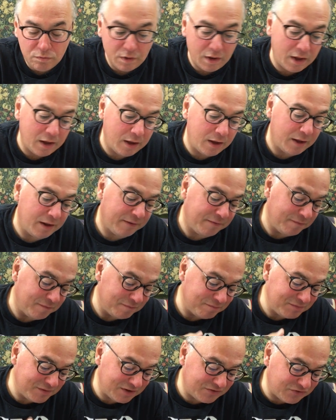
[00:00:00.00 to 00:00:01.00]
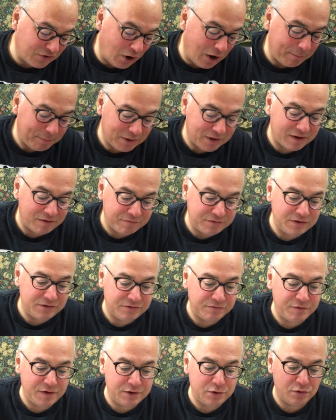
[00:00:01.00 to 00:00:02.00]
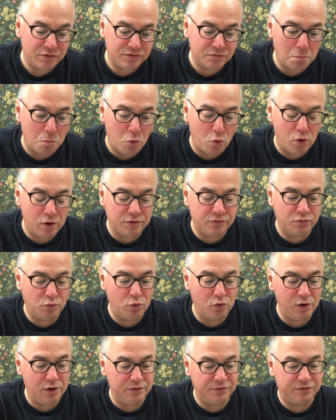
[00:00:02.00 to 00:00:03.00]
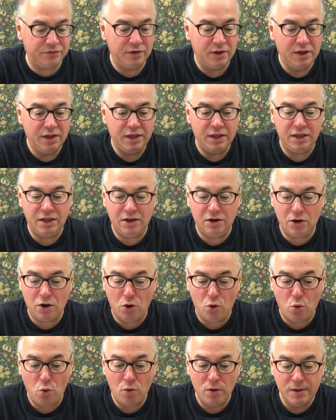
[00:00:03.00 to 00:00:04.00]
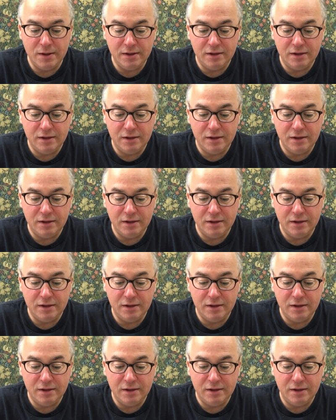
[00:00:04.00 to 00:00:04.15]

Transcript: uh, the topic of this video is more towards, you know,